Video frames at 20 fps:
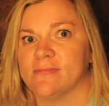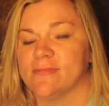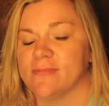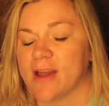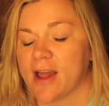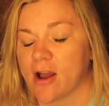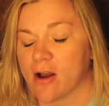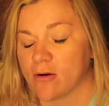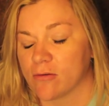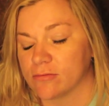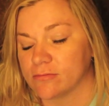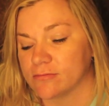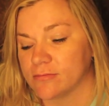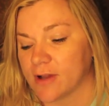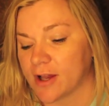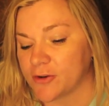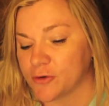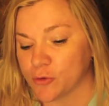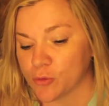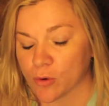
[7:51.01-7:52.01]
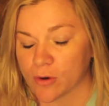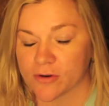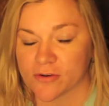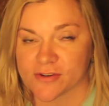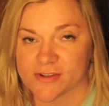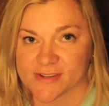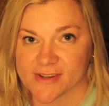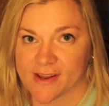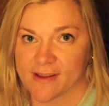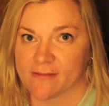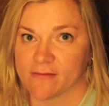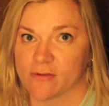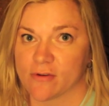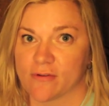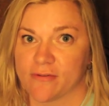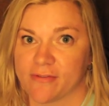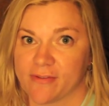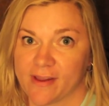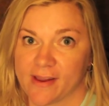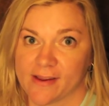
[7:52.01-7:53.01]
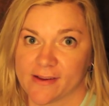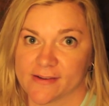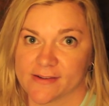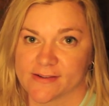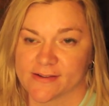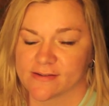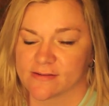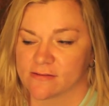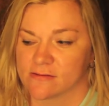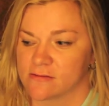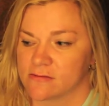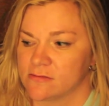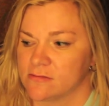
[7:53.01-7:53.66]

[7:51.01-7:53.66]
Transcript: Now, I do understand there are things